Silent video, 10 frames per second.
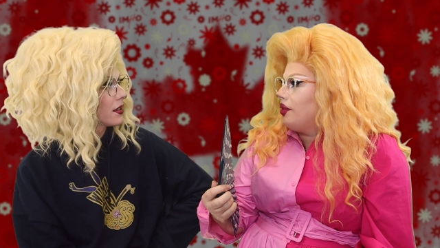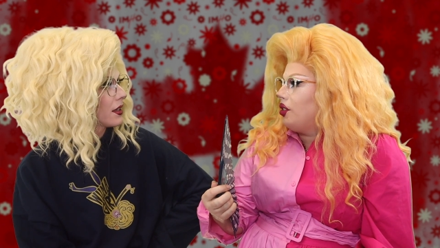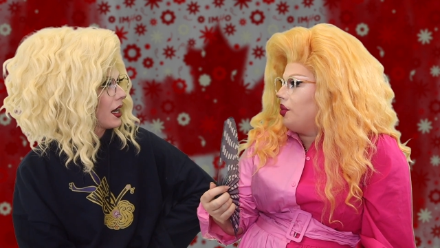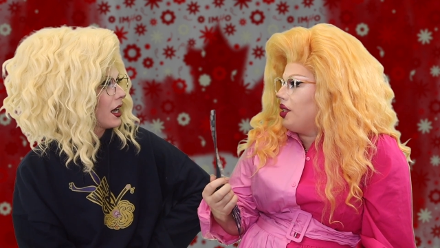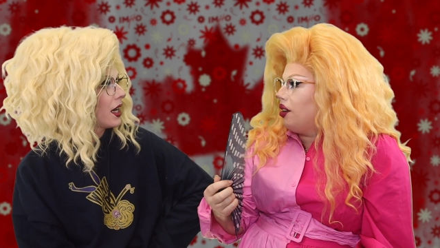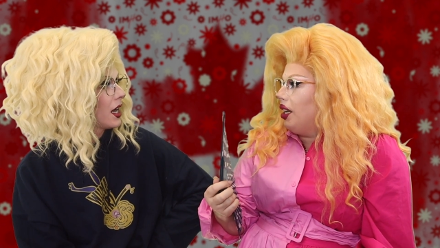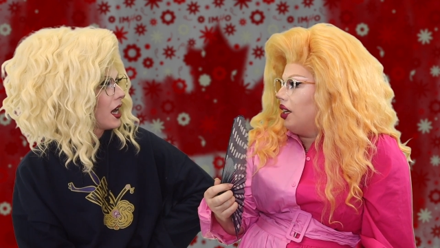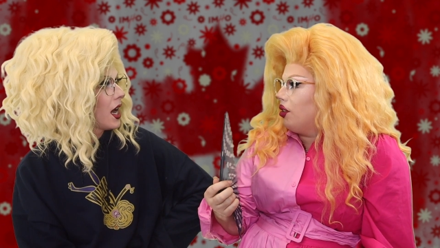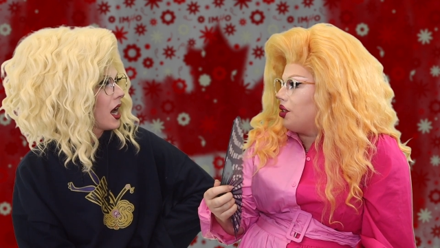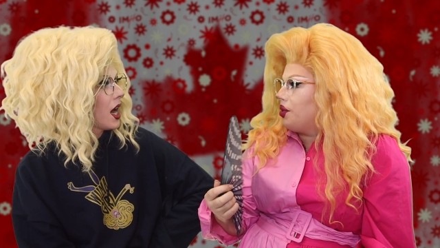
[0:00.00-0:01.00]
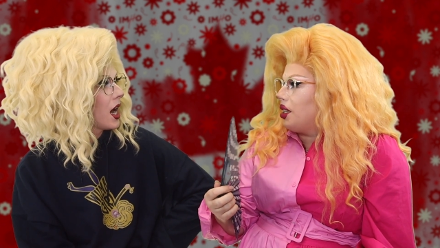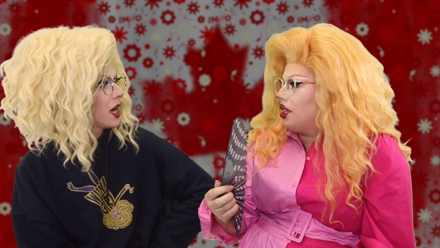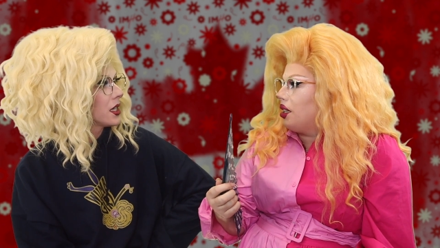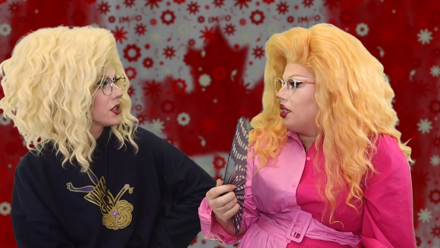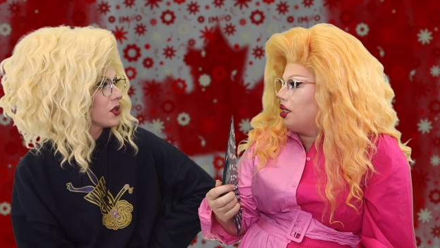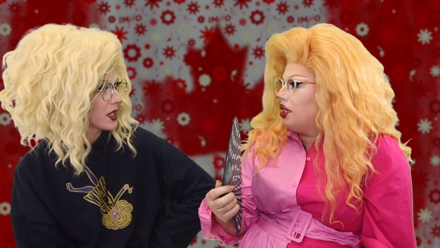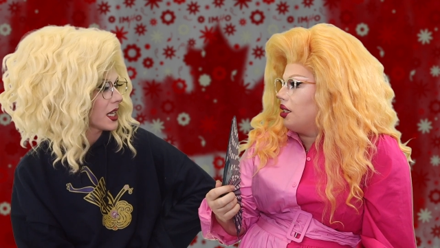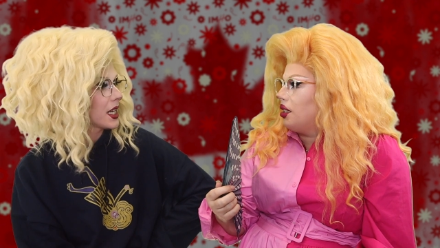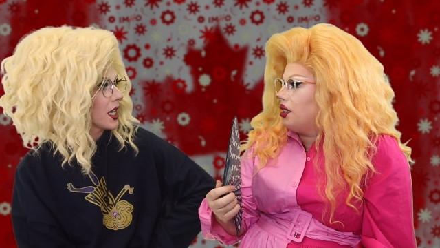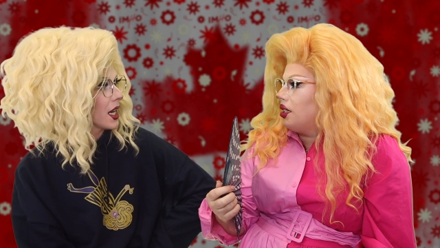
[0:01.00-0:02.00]
Speaker 1: She was there, or oh, she was in it. She was
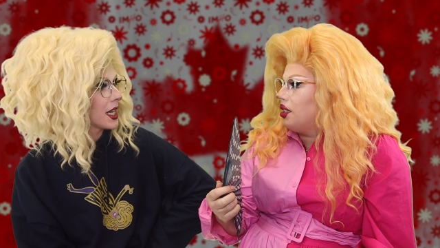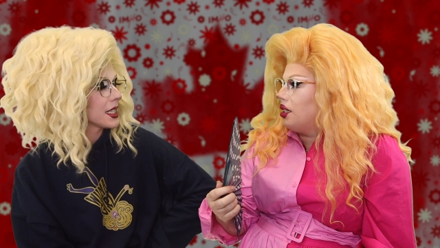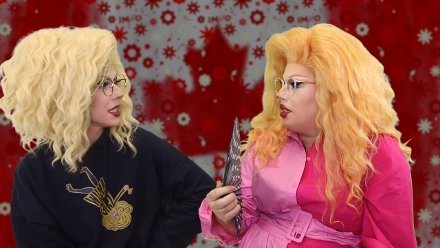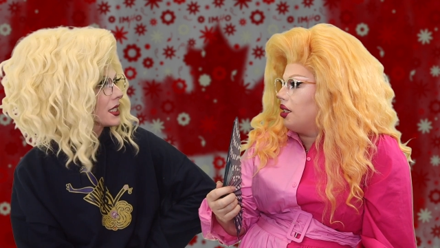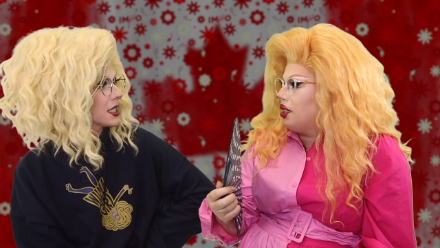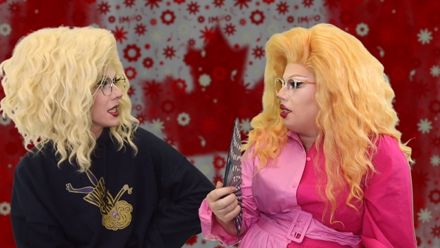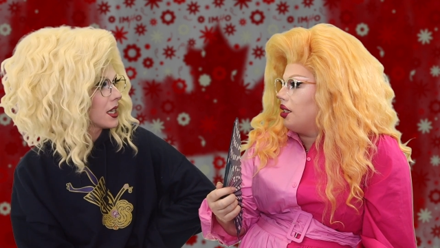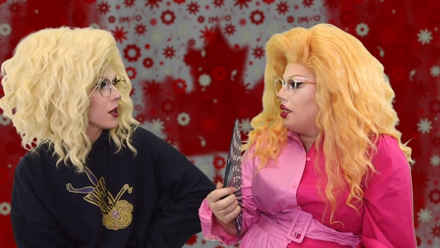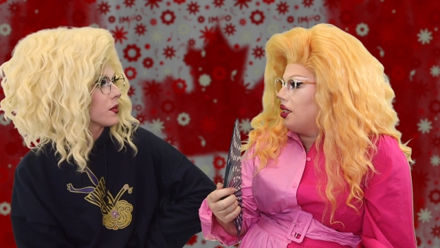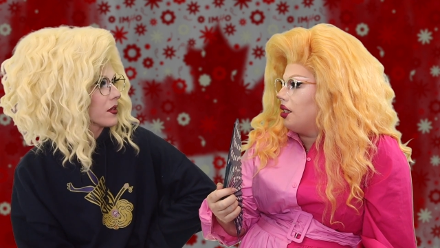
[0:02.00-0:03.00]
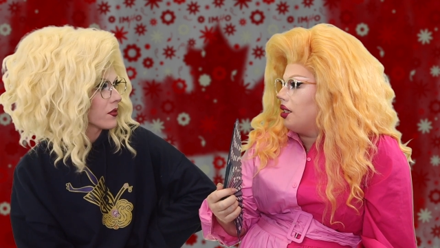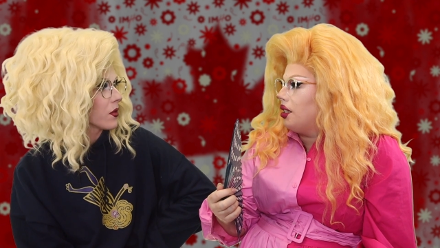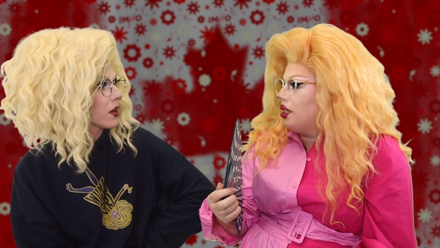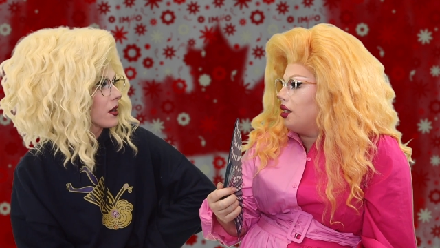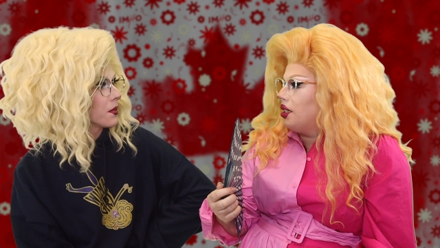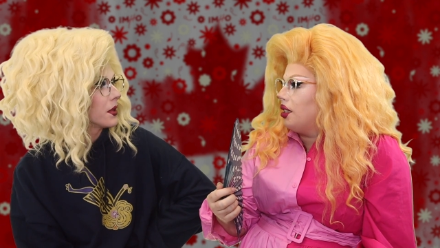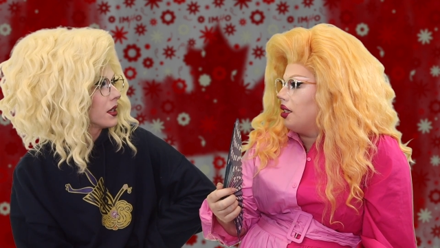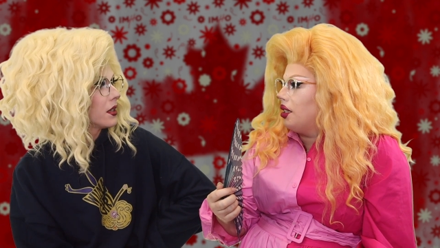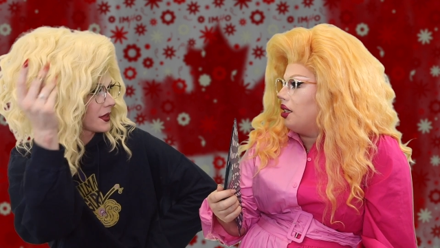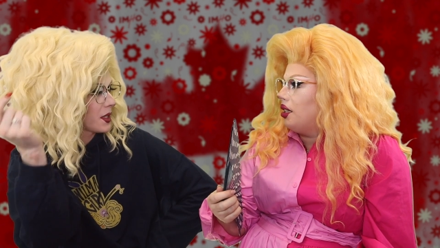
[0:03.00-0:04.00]
in it. I didn't see her perform
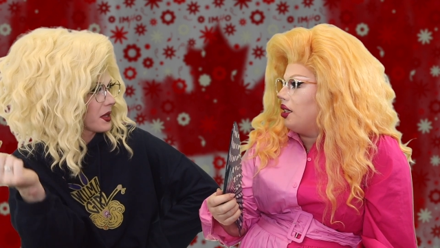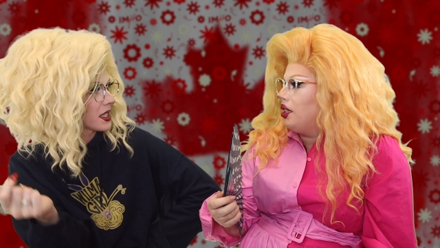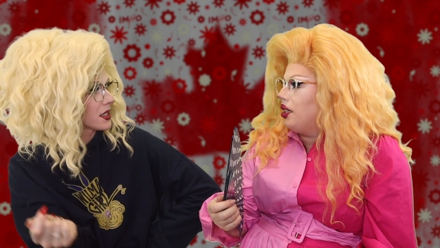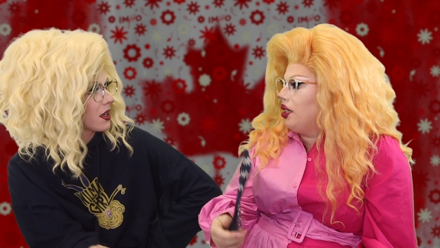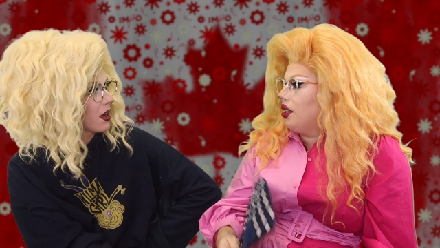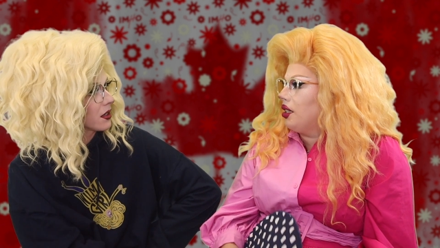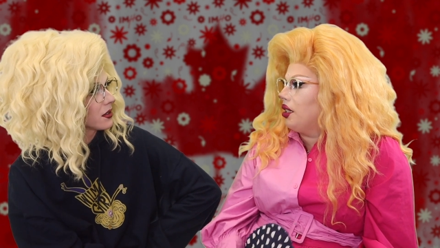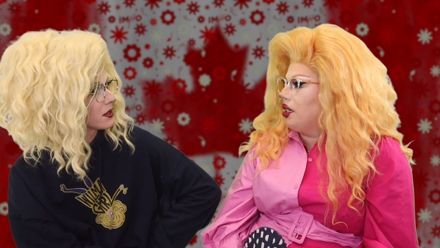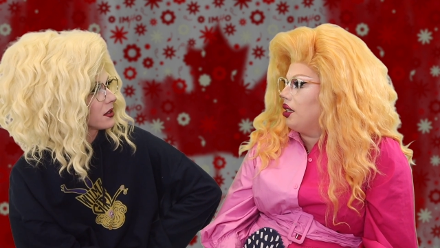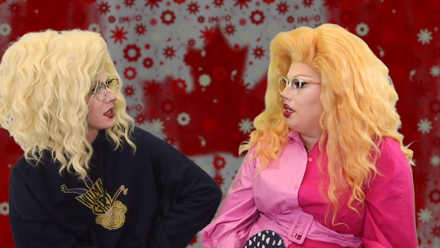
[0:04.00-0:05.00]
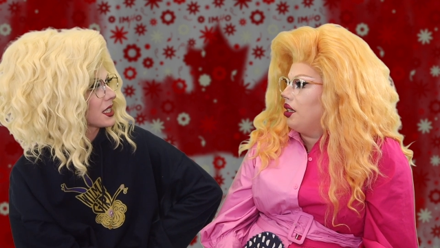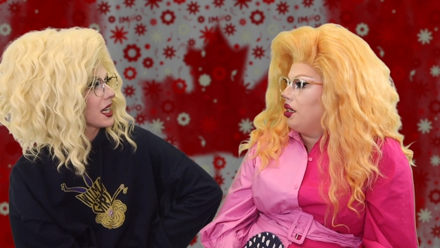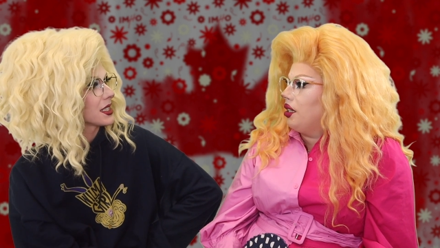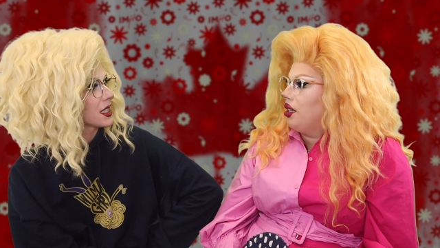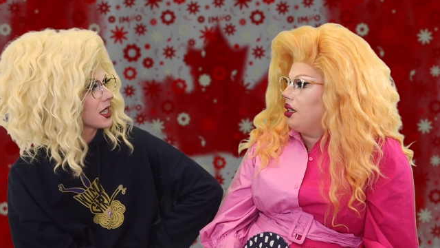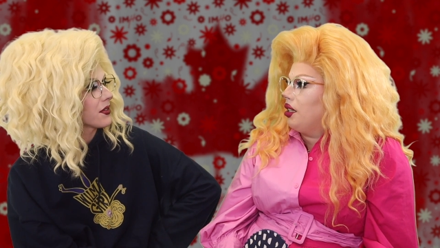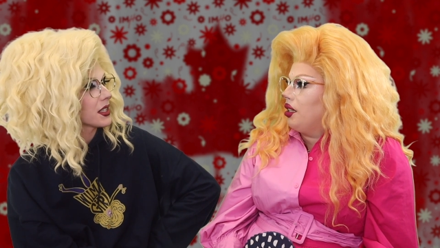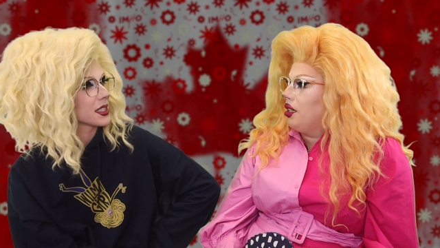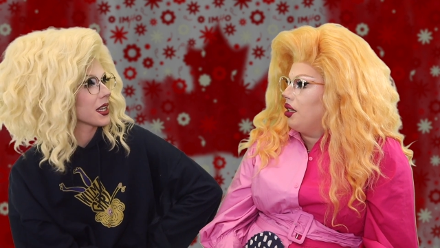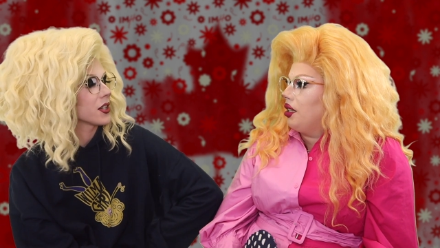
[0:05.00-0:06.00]
the big song because I had to leave
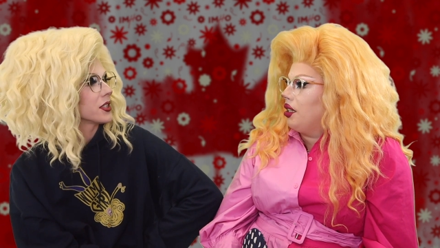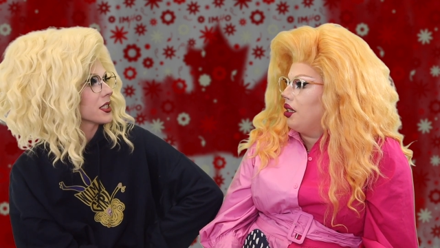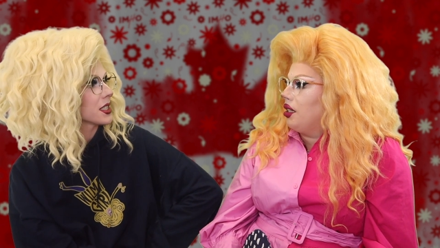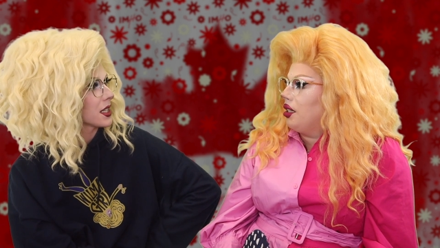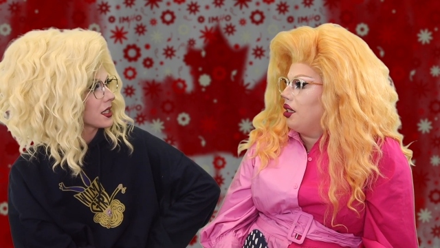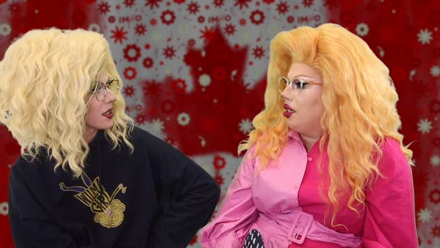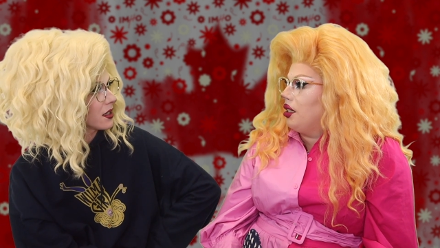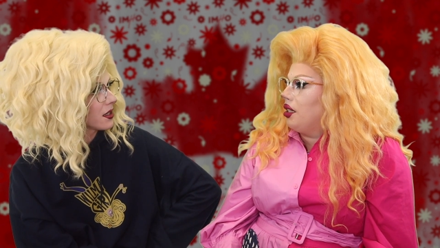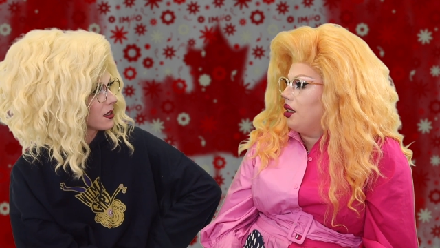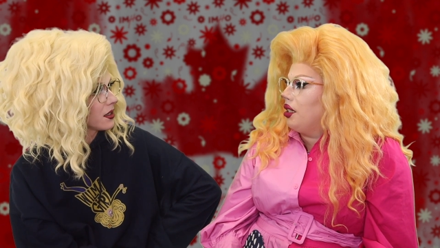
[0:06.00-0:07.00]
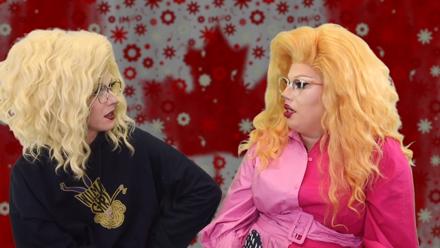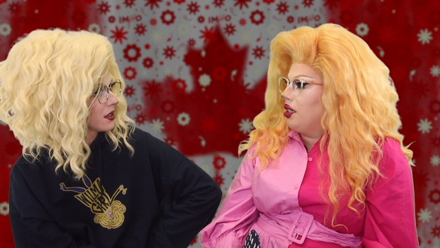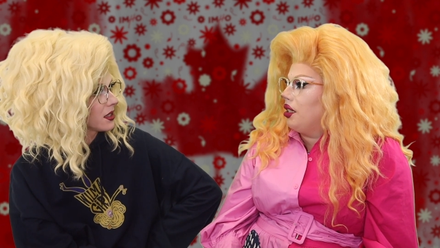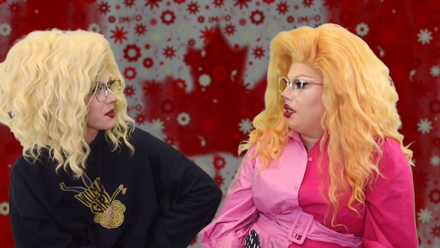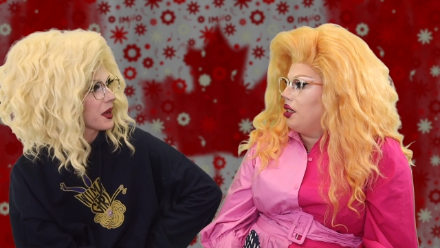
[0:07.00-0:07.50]
because I couldn't stand it. It's a